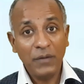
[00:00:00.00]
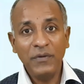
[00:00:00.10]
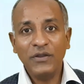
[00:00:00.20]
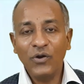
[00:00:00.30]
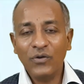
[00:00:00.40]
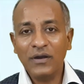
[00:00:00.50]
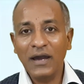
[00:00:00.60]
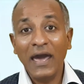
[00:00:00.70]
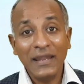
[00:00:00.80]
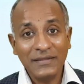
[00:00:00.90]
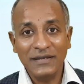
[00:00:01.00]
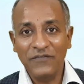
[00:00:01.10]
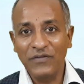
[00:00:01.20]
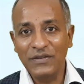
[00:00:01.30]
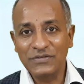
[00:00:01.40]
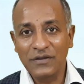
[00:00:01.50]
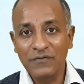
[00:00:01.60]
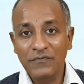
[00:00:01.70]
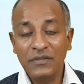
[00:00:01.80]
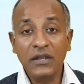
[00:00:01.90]
let me talk another definition,
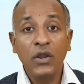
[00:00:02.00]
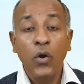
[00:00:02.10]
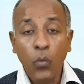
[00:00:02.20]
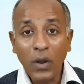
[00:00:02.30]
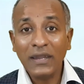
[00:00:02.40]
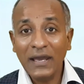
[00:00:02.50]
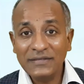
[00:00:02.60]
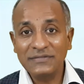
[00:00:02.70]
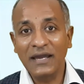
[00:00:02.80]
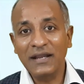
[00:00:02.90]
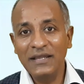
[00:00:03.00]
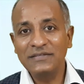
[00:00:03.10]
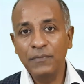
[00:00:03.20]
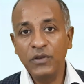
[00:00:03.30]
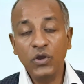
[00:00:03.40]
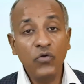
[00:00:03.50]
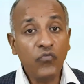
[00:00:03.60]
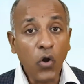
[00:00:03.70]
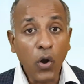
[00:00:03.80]
that what exactly is the meaning of